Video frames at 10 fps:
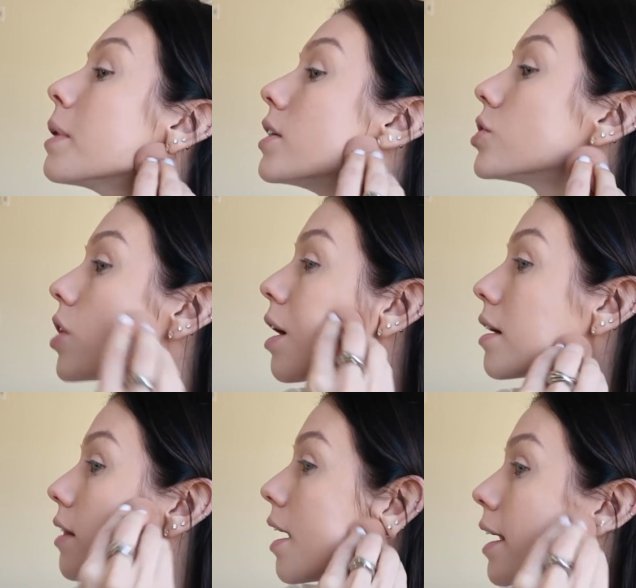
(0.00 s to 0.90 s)
my
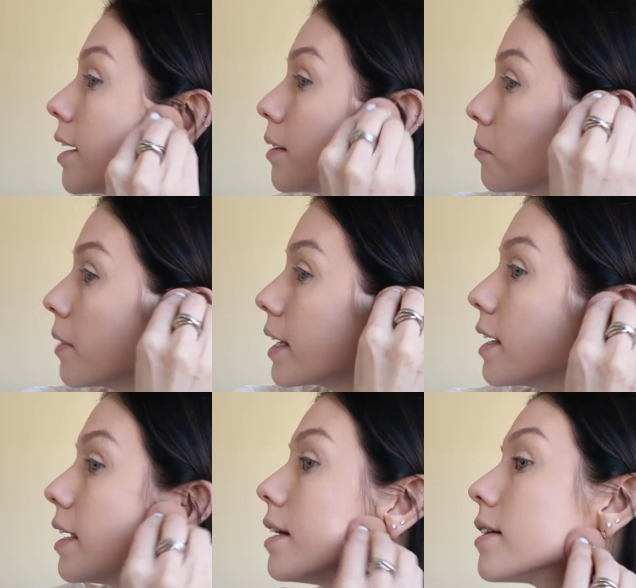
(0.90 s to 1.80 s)
jawline, my
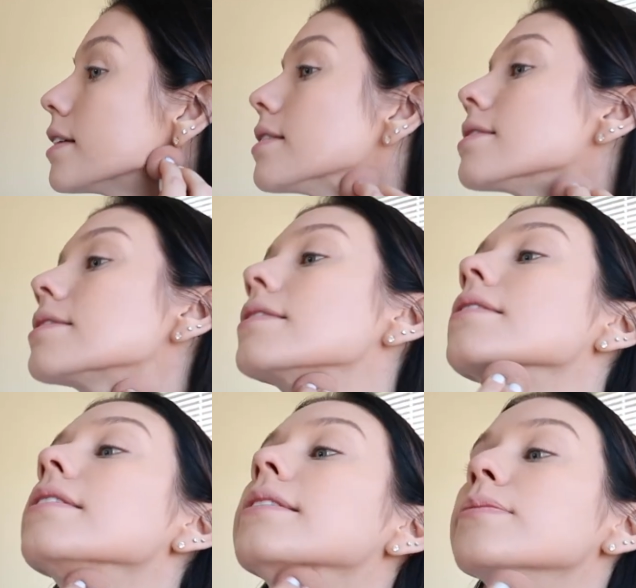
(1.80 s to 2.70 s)
ears.
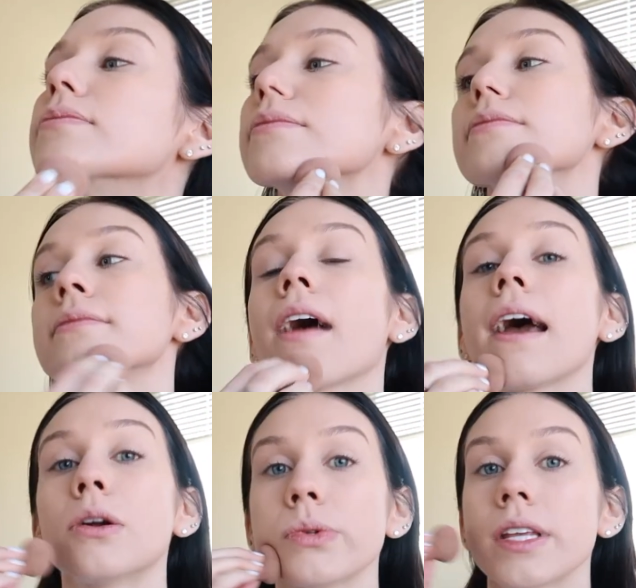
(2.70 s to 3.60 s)

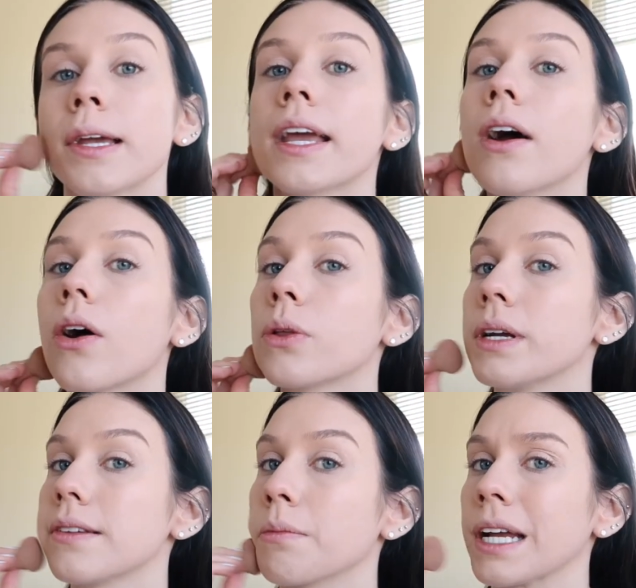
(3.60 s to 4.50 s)
I don't take it all the
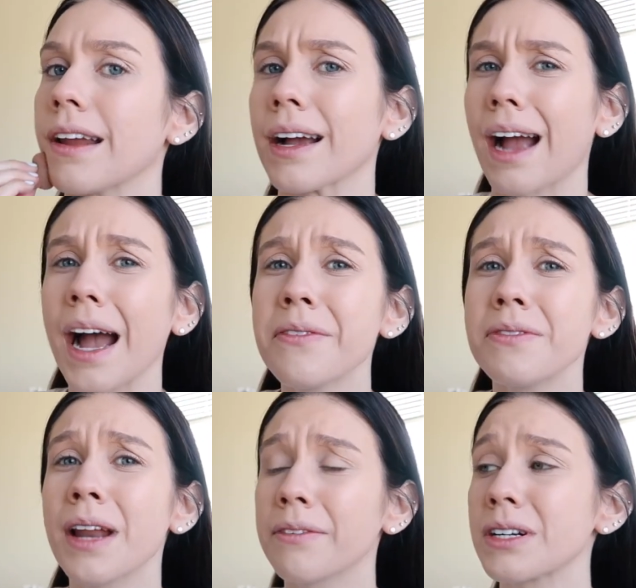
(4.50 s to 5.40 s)
way down my neck. I've
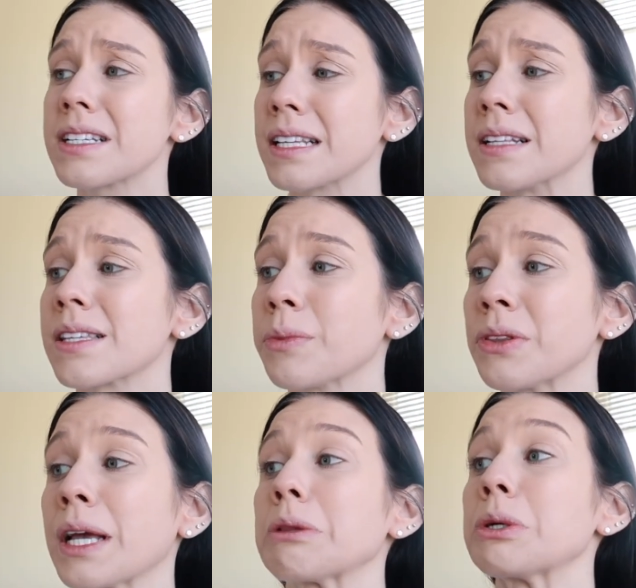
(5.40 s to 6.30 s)
never seen someone
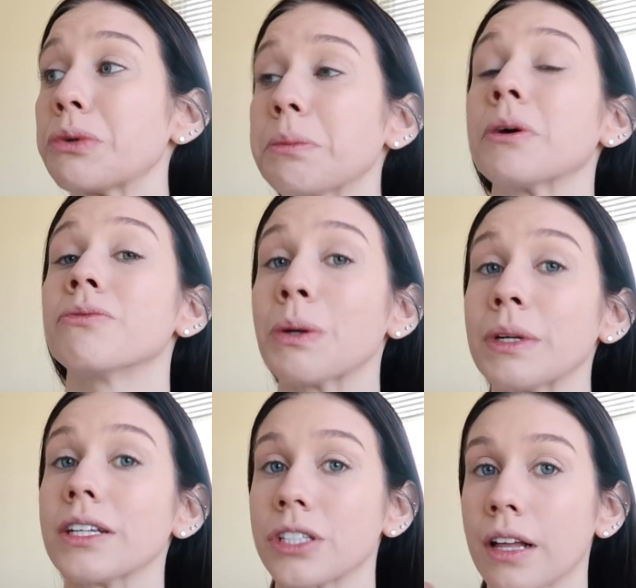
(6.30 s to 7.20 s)
like literally put
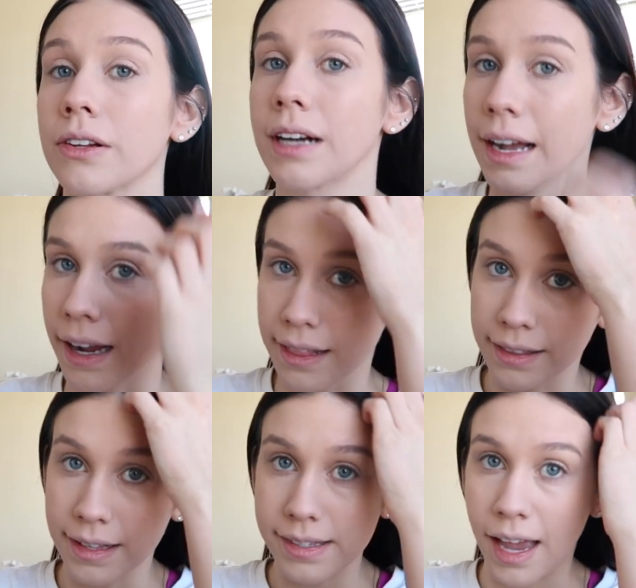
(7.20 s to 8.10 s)
foundation on their neck. I
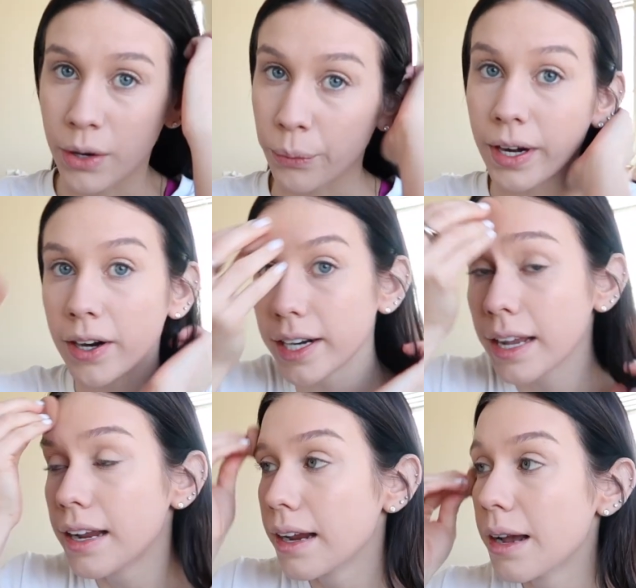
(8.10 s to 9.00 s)
think that's kind of weird,
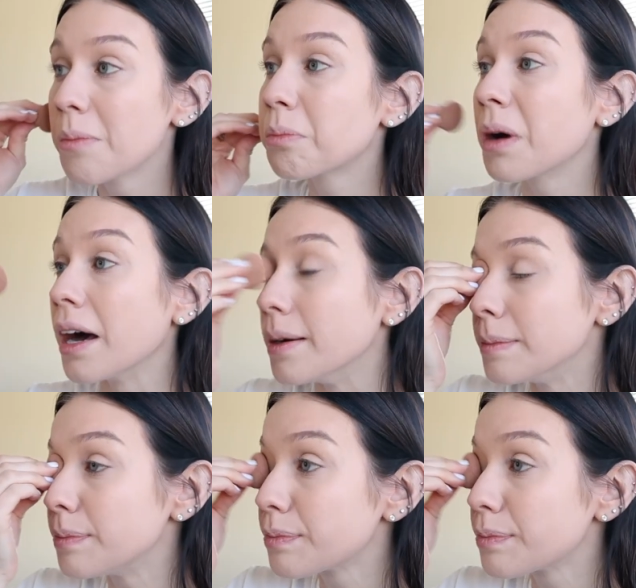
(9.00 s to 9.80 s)
but